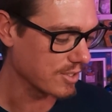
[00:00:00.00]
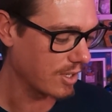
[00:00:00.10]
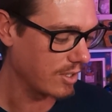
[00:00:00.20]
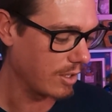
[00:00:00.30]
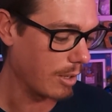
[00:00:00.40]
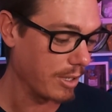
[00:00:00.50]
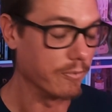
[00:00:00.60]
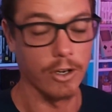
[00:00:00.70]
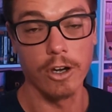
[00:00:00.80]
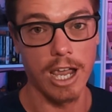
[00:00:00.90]
I'm
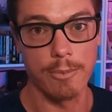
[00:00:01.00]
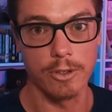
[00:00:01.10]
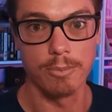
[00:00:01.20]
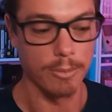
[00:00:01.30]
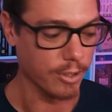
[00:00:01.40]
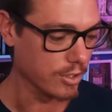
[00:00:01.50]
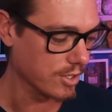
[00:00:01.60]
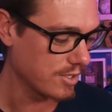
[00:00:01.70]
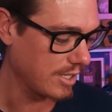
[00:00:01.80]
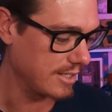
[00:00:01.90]
very happy with my
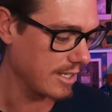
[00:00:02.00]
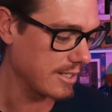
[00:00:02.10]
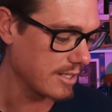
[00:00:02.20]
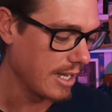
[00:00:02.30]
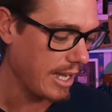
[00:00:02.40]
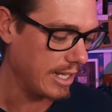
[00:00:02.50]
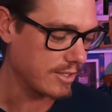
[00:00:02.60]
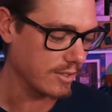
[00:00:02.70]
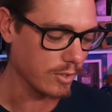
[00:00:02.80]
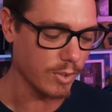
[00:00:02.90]
purchase.
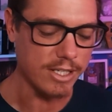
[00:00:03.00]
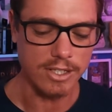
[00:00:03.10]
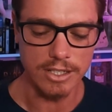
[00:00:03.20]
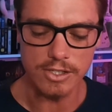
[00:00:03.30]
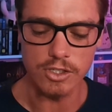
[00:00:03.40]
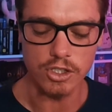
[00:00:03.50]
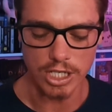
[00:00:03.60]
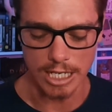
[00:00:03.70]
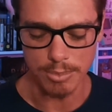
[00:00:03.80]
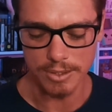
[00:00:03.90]
It's the reason this is
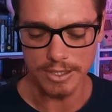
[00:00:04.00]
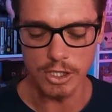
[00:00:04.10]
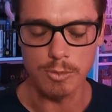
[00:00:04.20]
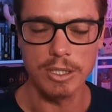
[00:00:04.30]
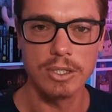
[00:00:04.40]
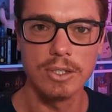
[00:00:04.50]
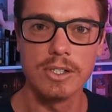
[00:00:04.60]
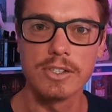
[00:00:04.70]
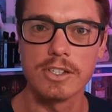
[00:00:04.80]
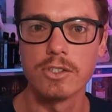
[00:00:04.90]
cheap is
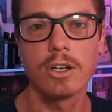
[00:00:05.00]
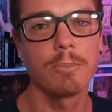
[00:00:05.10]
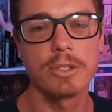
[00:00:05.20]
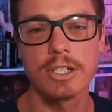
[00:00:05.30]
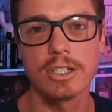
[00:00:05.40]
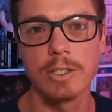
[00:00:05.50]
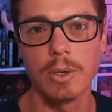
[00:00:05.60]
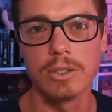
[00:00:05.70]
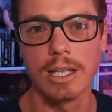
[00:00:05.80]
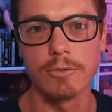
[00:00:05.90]
because it's not a particularly
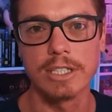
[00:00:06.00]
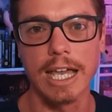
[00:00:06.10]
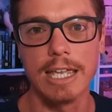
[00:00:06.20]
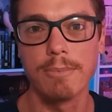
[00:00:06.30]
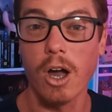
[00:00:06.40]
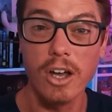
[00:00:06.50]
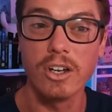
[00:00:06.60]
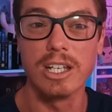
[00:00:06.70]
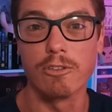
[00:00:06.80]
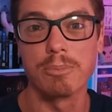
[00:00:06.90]
well-loved game. I
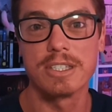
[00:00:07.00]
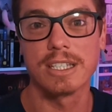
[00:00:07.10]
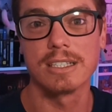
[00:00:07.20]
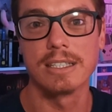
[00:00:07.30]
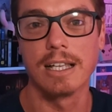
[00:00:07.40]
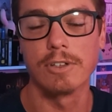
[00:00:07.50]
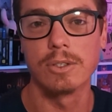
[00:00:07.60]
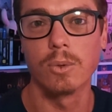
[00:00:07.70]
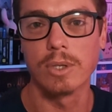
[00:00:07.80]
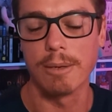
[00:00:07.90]
don't even particularly love it
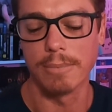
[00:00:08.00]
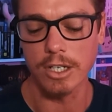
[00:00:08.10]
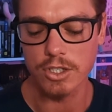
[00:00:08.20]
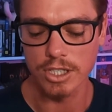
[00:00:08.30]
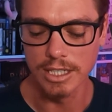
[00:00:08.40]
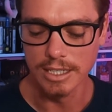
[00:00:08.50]
all that much.